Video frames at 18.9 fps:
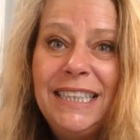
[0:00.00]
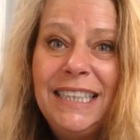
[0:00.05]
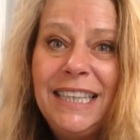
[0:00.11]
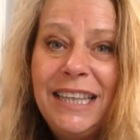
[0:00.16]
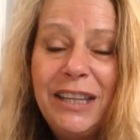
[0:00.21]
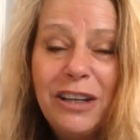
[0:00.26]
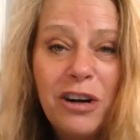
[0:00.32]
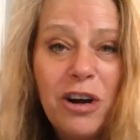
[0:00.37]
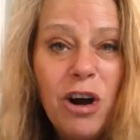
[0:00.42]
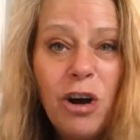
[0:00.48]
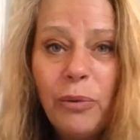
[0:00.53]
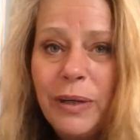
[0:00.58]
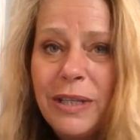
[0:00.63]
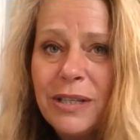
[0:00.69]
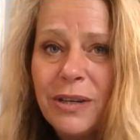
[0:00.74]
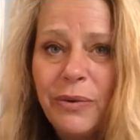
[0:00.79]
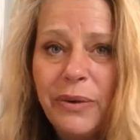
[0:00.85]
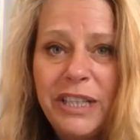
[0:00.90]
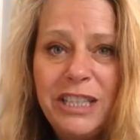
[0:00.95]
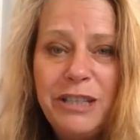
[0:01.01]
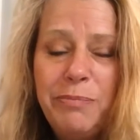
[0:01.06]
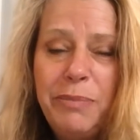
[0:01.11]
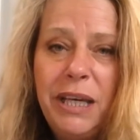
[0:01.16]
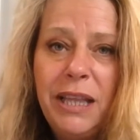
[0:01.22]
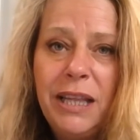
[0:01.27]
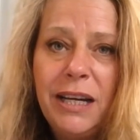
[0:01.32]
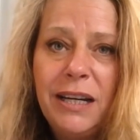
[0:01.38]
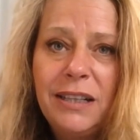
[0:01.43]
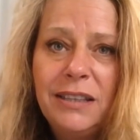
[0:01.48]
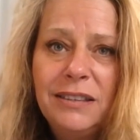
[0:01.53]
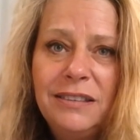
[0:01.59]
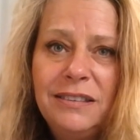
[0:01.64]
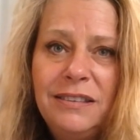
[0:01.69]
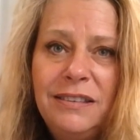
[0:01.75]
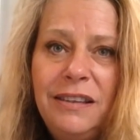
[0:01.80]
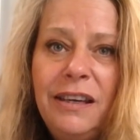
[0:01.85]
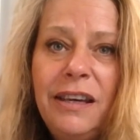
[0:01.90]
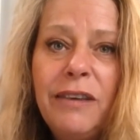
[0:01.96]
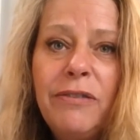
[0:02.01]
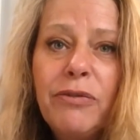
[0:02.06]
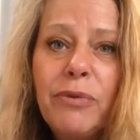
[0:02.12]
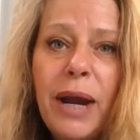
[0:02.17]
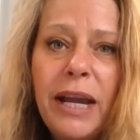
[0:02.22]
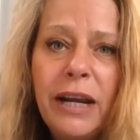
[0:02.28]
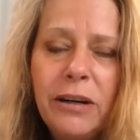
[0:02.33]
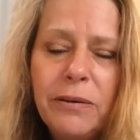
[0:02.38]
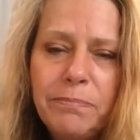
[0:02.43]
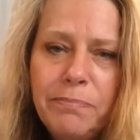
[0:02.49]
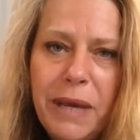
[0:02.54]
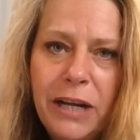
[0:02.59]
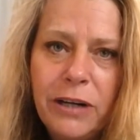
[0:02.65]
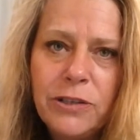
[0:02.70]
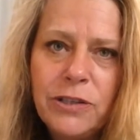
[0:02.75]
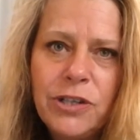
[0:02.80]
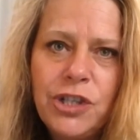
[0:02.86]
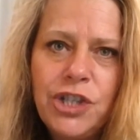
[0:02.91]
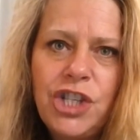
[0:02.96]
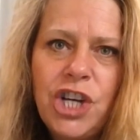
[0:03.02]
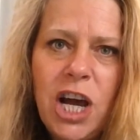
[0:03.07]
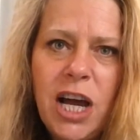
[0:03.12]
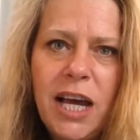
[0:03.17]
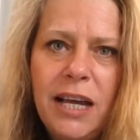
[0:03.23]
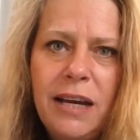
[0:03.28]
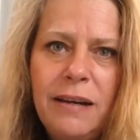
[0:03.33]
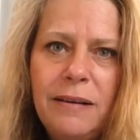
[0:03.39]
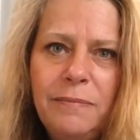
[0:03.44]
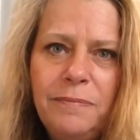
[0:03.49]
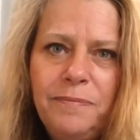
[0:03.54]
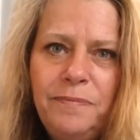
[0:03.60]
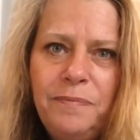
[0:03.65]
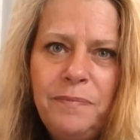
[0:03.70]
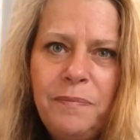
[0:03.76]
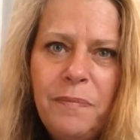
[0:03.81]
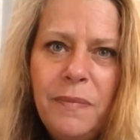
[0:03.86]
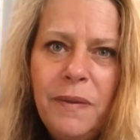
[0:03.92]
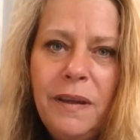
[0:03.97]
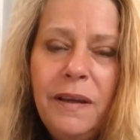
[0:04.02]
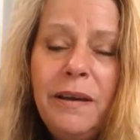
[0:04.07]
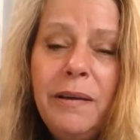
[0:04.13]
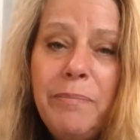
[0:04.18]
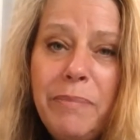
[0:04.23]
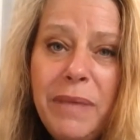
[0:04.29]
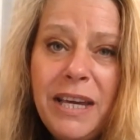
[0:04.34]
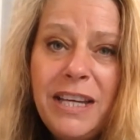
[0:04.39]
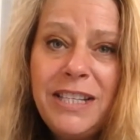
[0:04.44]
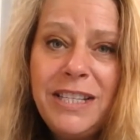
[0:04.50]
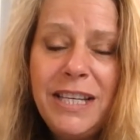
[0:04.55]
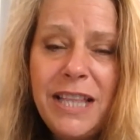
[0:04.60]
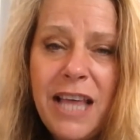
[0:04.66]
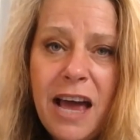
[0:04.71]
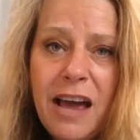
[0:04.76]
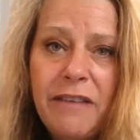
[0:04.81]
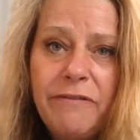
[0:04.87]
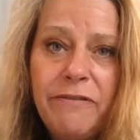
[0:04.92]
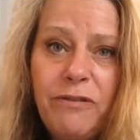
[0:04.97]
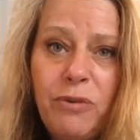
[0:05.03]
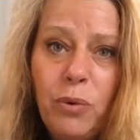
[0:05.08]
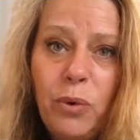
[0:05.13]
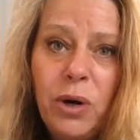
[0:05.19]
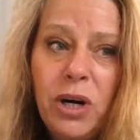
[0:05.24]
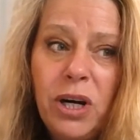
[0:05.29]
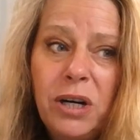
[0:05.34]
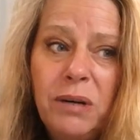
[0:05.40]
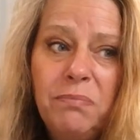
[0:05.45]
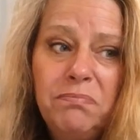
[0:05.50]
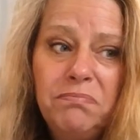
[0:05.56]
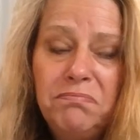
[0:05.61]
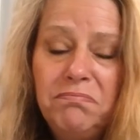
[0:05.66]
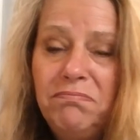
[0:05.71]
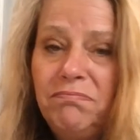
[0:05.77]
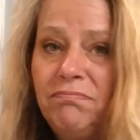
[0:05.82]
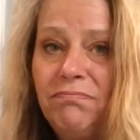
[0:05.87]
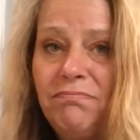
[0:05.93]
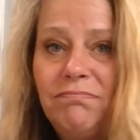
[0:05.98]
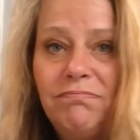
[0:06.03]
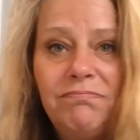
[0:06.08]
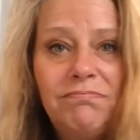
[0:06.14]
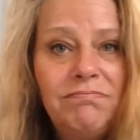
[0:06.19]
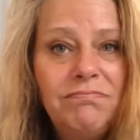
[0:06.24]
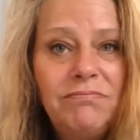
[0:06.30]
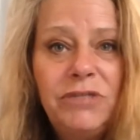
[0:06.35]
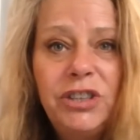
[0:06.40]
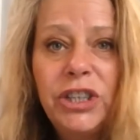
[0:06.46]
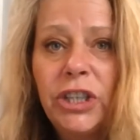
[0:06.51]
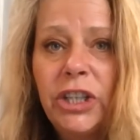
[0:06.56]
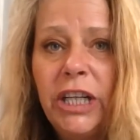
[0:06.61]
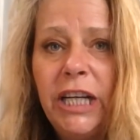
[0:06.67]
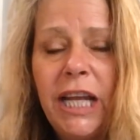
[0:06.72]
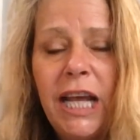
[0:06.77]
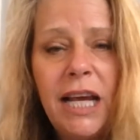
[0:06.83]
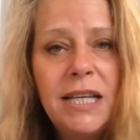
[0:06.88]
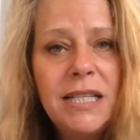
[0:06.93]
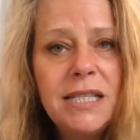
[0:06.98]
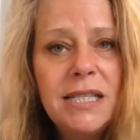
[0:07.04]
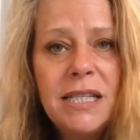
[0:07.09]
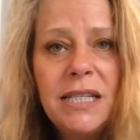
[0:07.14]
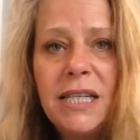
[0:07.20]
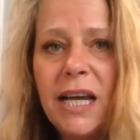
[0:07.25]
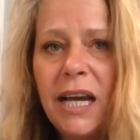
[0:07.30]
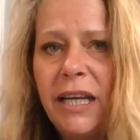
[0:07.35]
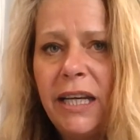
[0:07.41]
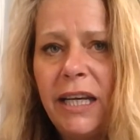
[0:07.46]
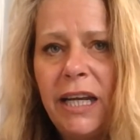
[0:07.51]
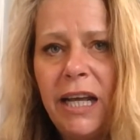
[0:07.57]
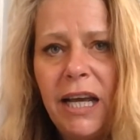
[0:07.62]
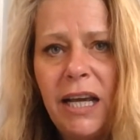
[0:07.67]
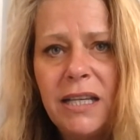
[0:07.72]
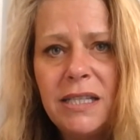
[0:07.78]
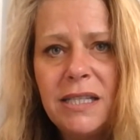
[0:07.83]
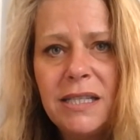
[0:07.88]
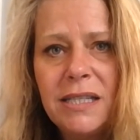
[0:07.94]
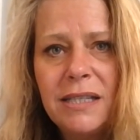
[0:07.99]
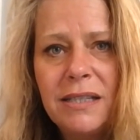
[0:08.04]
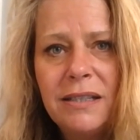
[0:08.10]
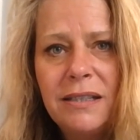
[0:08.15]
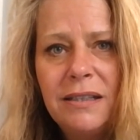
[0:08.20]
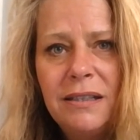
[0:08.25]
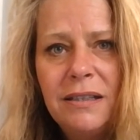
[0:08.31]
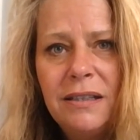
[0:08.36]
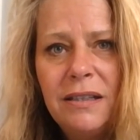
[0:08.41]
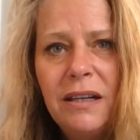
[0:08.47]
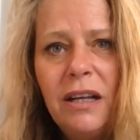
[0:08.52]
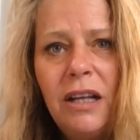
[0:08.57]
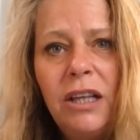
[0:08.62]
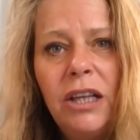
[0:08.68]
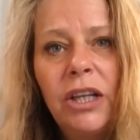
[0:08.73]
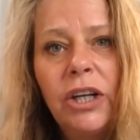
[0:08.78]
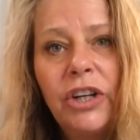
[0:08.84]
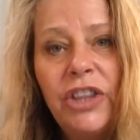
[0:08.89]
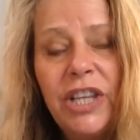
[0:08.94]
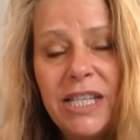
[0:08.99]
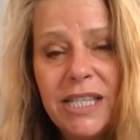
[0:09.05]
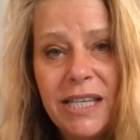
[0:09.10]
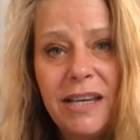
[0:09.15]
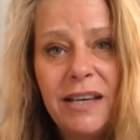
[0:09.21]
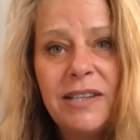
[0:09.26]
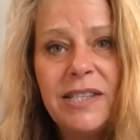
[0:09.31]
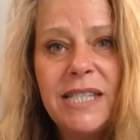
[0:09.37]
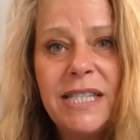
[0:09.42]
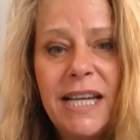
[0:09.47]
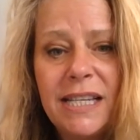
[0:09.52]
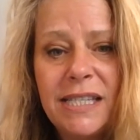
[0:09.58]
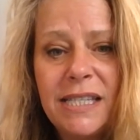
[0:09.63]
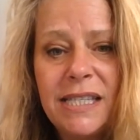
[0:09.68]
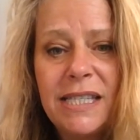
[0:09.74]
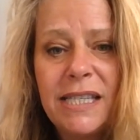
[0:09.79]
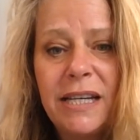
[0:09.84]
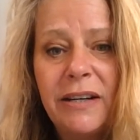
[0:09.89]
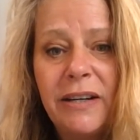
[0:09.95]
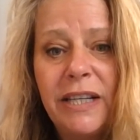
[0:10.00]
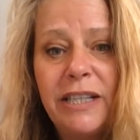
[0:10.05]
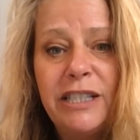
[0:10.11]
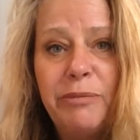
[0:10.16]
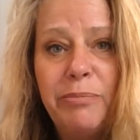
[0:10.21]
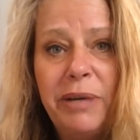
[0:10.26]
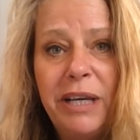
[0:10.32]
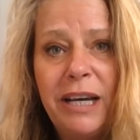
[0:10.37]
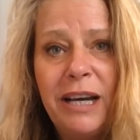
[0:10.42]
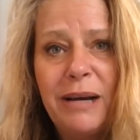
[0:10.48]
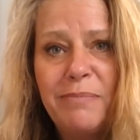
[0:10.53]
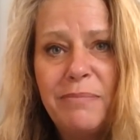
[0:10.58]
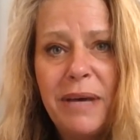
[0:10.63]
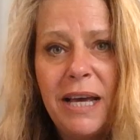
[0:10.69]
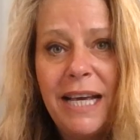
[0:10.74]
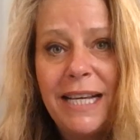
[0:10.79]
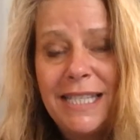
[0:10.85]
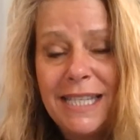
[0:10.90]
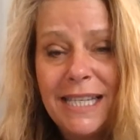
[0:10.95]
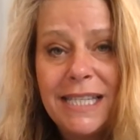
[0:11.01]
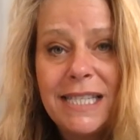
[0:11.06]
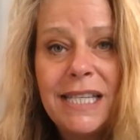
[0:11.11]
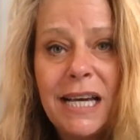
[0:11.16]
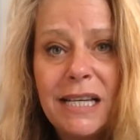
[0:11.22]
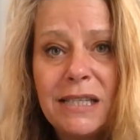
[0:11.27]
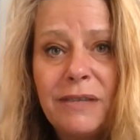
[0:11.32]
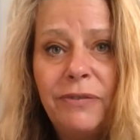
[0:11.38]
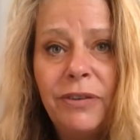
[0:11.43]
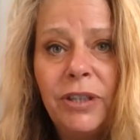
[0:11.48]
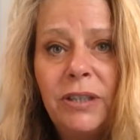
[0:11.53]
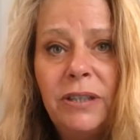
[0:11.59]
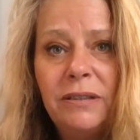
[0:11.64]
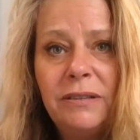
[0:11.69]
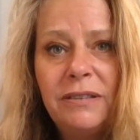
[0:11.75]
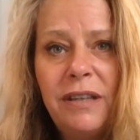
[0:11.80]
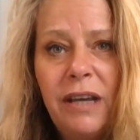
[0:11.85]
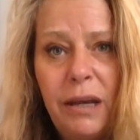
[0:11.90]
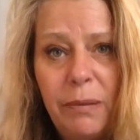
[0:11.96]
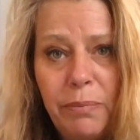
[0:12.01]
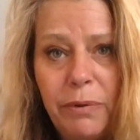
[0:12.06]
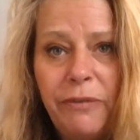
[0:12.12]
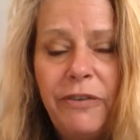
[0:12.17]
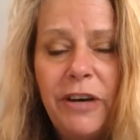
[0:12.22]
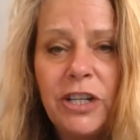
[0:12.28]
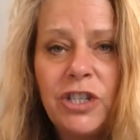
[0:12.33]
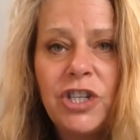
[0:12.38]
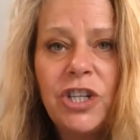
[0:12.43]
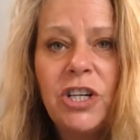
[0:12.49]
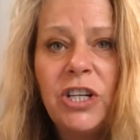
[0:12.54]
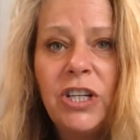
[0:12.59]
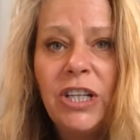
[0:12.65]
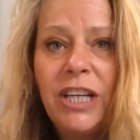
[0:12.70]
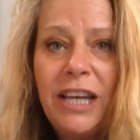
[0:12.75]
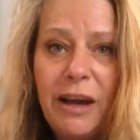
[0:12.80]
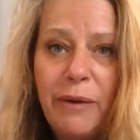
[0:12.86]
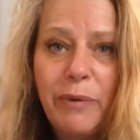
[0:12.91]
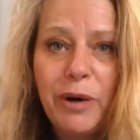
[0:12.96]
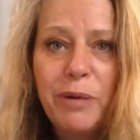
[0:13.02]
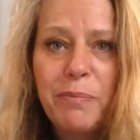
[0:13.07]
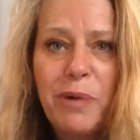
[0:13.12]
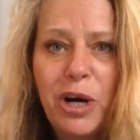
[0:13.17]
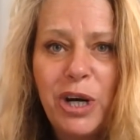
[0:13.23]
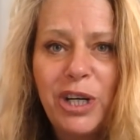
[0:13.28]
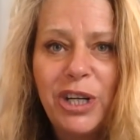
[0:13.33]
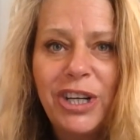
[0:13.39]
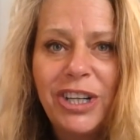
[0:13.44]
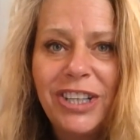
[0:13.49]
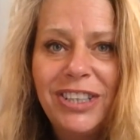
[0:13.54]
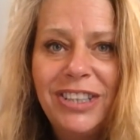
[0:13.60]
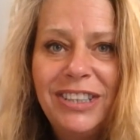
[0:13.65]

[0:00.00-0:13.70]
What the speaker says: They're always going to be there. Give Rank Makers a shot. Commit to that for 30 days, 90 days. Learn the skills necessary to become a successful and professional network marketer,